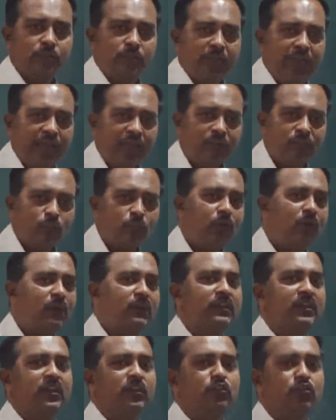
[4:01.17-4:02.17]
banks,
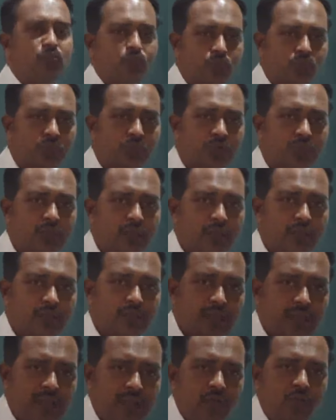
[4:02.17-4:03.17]
what they do?
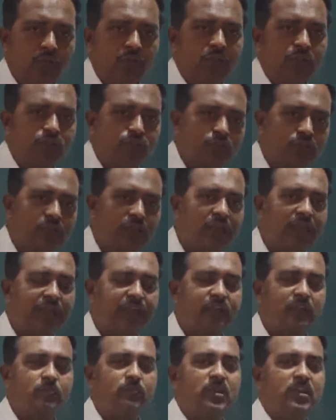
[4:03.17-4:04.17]
They are going to
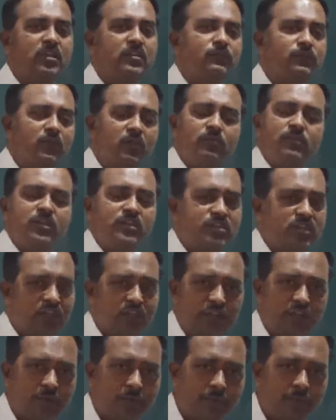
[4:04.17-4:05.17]
collect the money from the
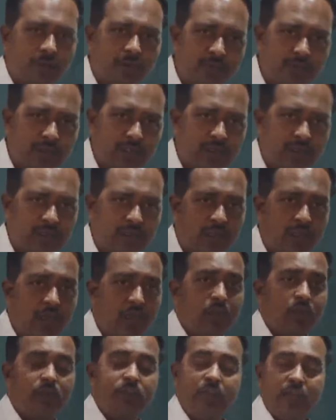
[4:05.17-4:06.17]
general public.
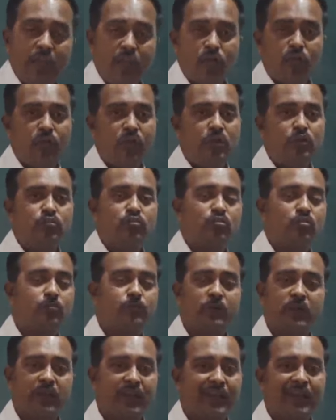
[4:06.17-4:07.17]
They are going to
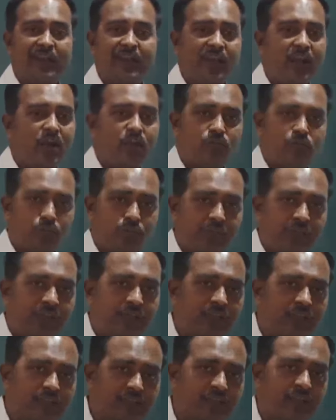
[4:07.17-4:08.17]
open an account,
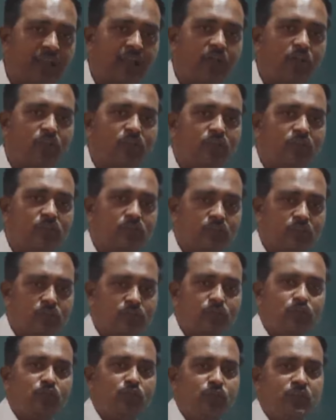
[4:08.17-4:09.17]
various accounts
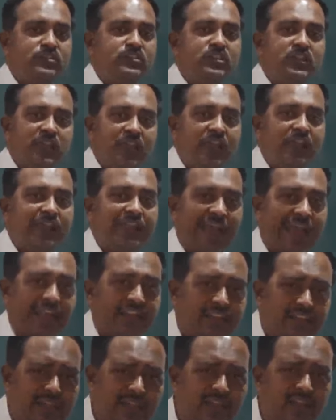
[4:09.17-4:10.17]
through which they are
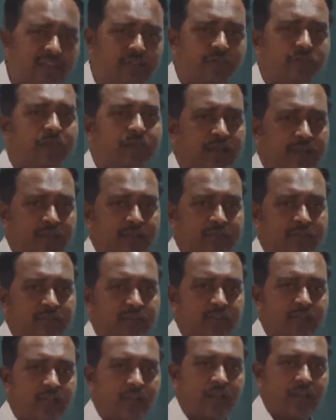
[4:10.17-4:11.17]
gathering the funds,
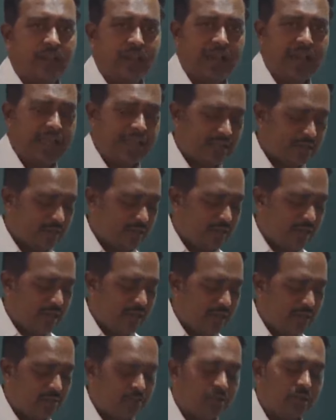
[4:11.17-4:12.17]
like they
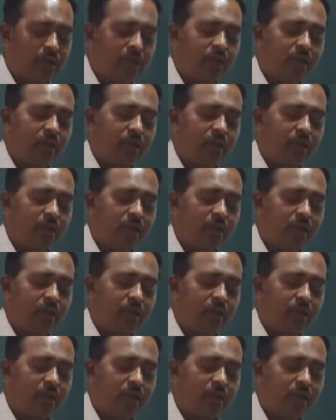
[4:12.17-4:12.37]
are